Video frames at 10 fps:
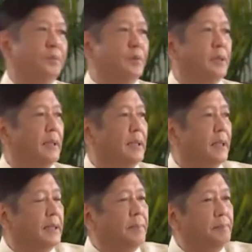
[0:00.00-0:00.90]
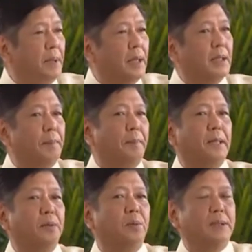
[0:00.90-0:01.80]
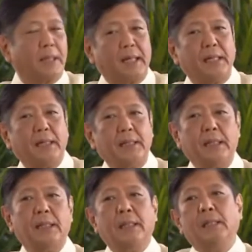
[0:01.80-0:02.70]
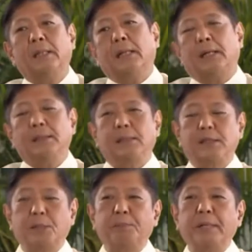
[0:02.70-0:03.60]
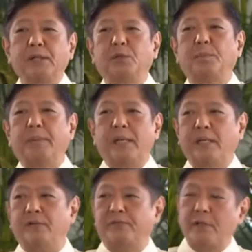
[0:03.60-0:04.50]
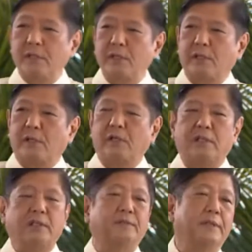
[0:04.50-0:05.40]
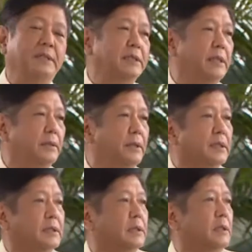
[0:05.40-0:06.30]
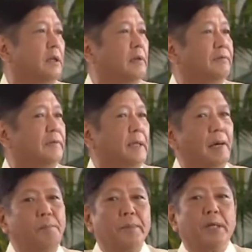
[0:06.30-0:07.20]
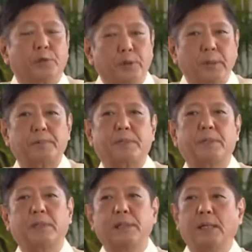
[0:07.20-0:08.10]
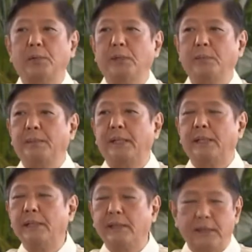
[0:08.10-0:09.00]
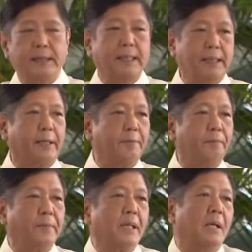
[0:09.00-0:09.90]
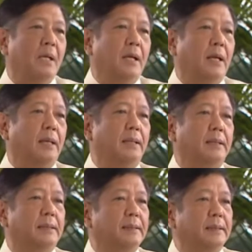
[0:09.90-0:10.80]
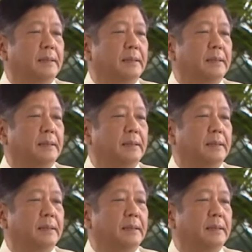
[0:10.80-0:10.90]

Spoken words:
Today I embark upon what I anticipate to be the first of a series of trips that I will be undertaking to